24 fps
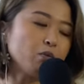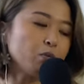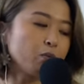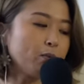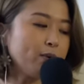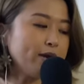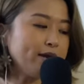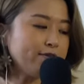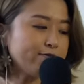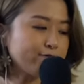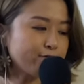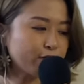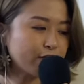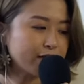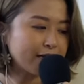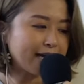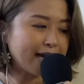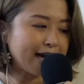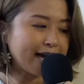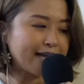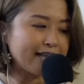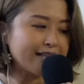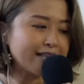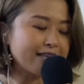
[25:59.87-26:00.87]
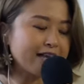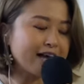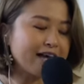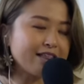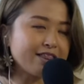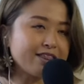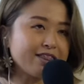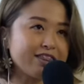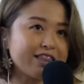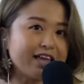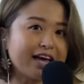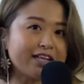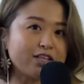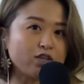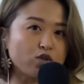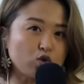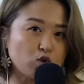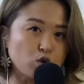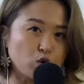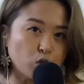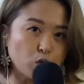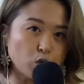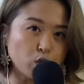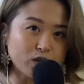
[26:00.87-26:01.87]
that we forget
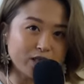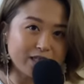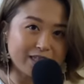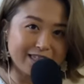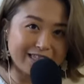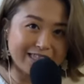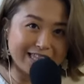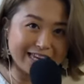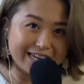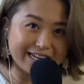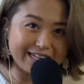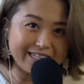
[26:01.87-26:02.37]
that good